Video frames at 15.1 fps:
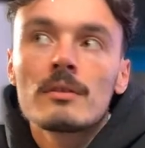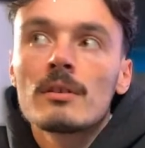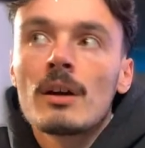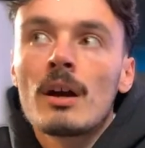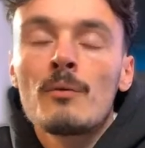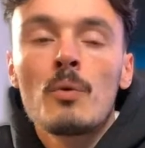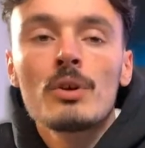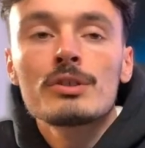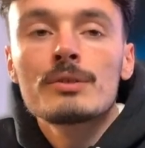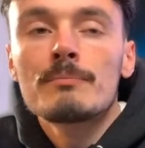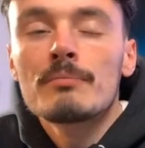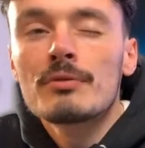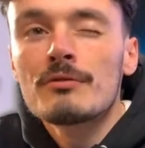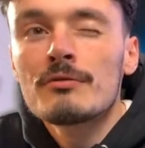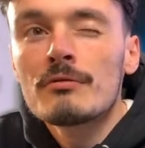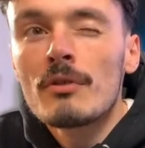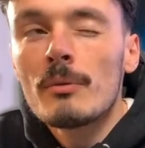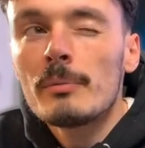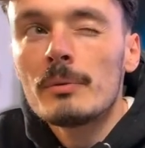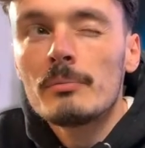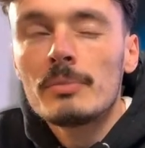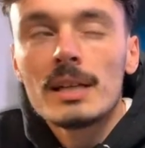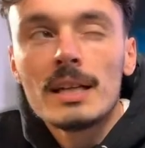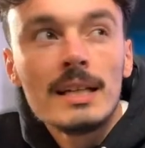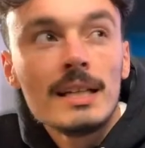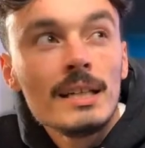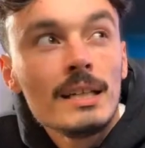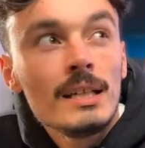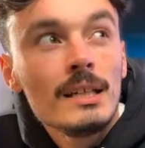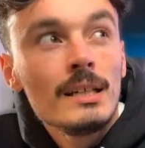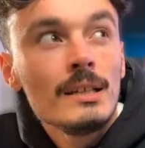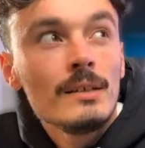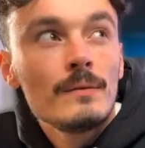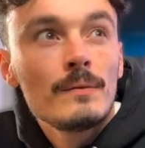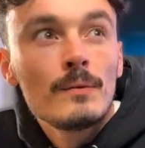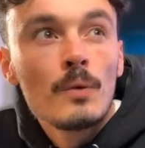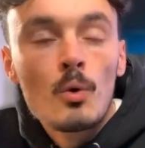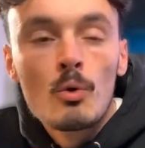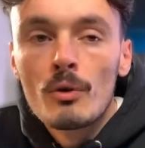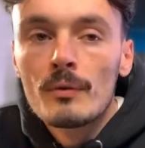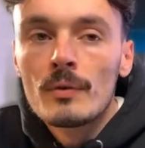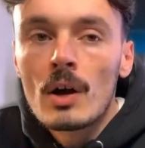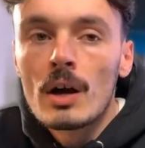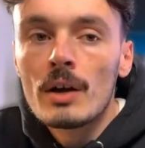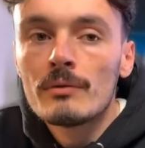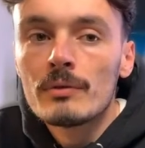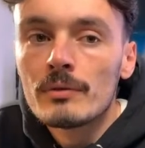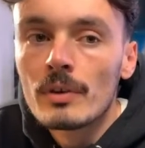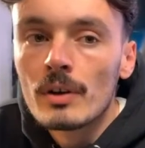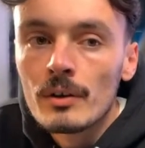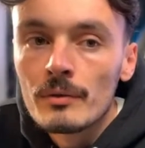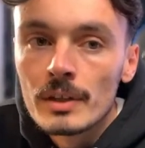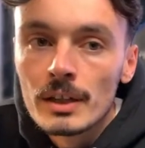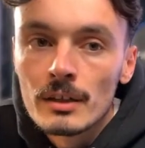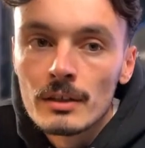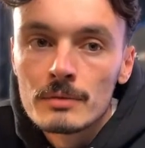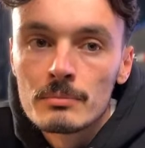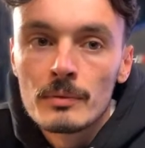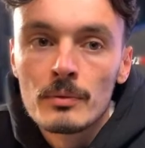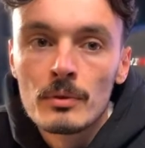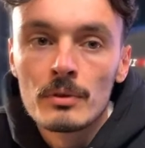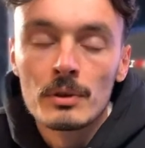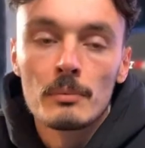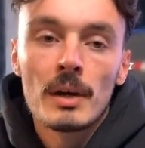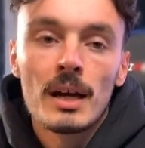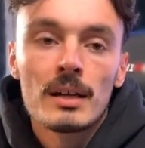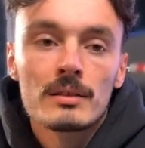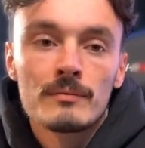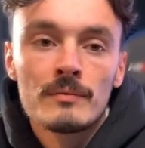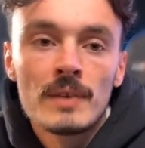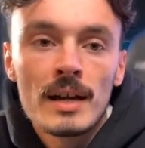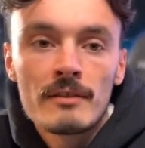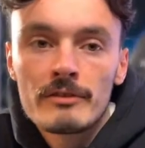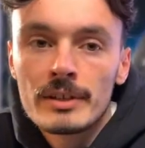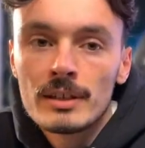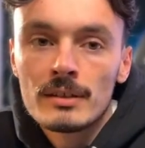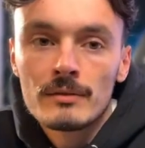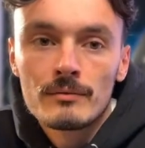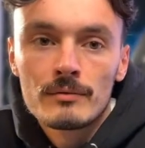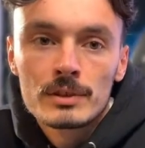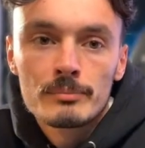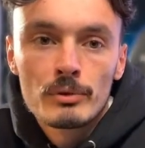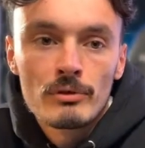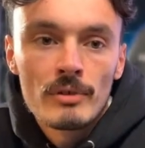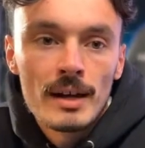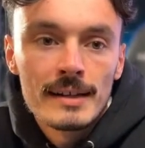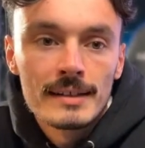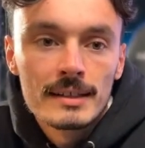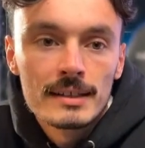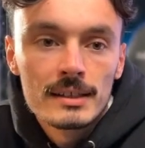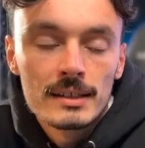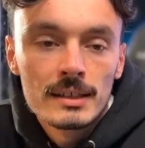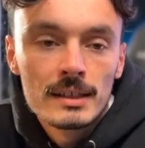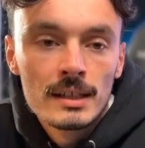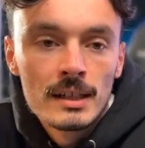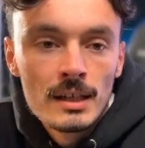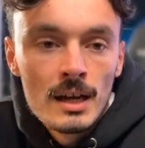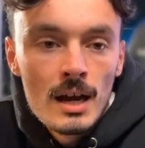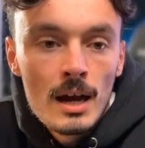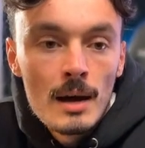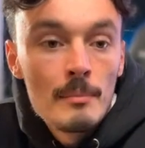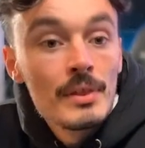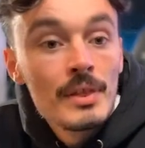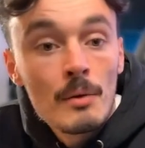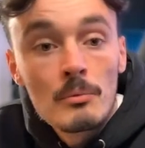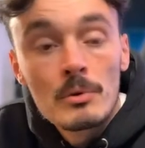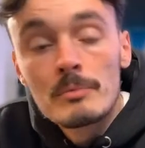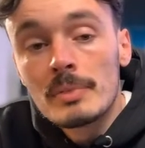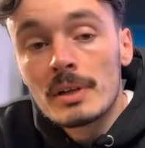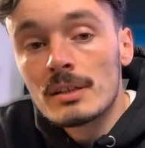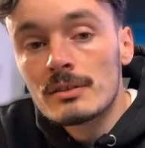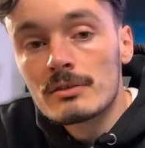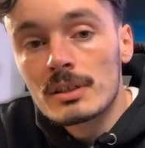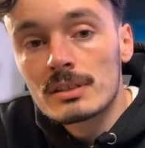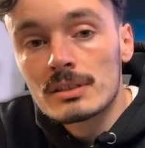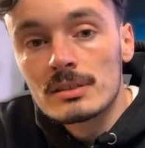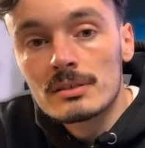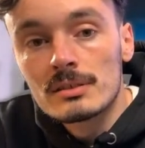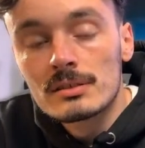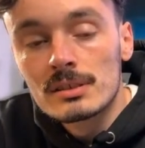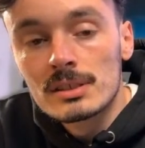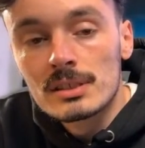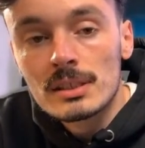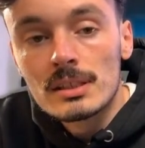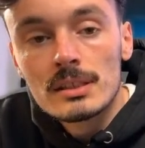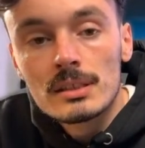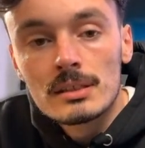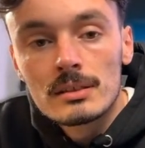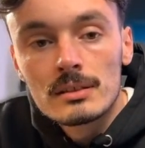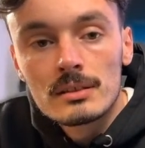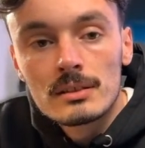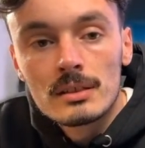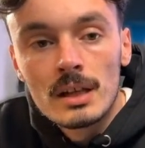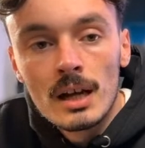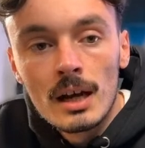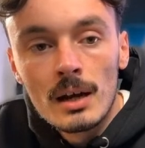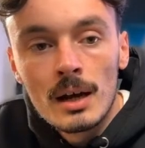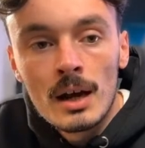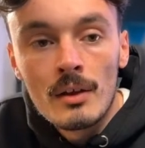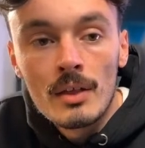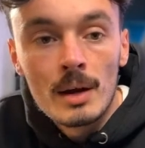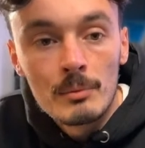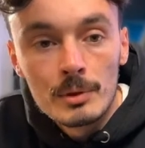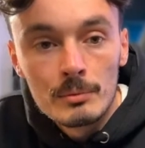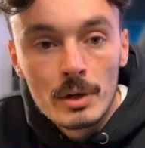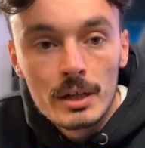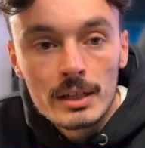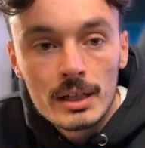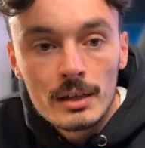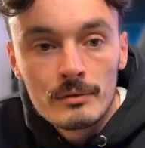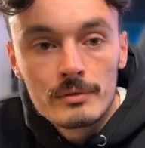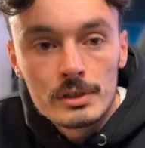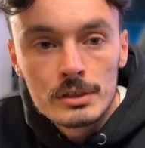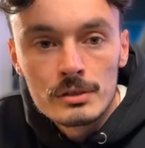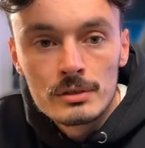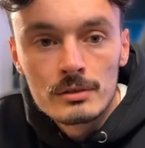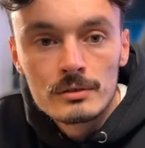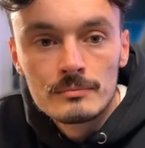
I've watched probably 4 or 5 of her videos before in the past, very sporadically, but that would be interesting to see how that would work out for sure.